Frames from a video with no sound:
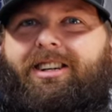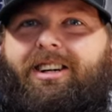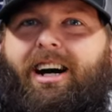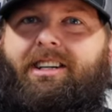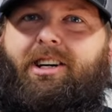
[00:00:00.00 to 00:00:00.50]

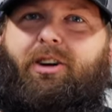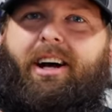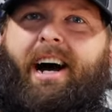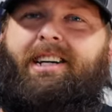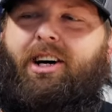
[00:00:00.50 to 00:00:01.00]
That's I told,
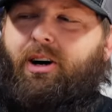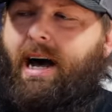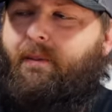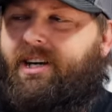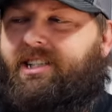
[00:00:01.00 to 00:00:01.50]
crazy. I, told,
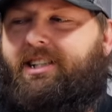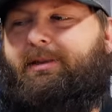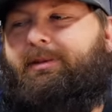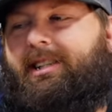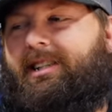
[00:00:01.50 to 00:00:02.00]
I messed
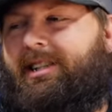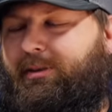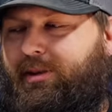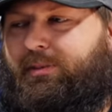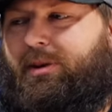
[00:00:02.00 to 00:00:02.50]
up and said that he
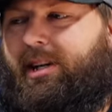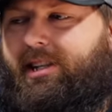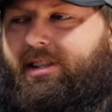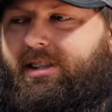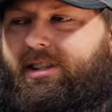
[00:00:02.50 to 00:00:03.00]
wouldn't break
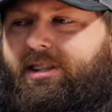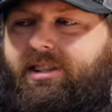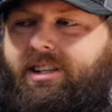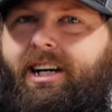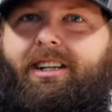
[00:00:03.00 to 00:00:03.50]
it.
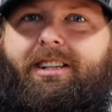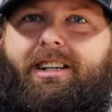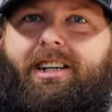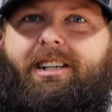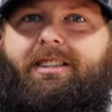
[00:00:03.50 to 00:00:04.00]
Uh, I did
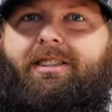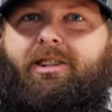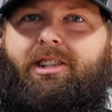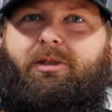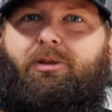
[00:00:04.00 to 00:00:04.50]
that, so
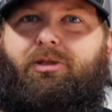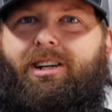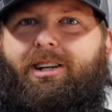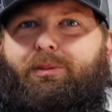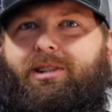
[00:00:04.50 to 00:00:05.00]
he's gonna
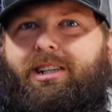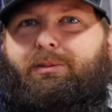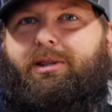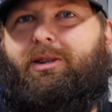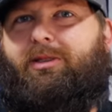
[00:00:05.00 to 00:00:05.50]
try, but
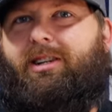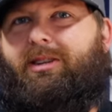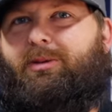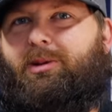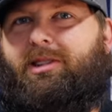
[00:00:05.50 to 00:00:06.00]
that'll be okay.
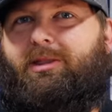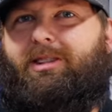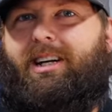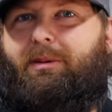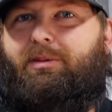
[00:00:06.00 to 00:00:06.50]
We'll see
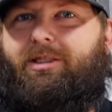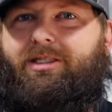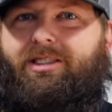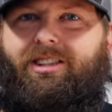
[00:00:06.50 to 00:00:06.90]
what happens.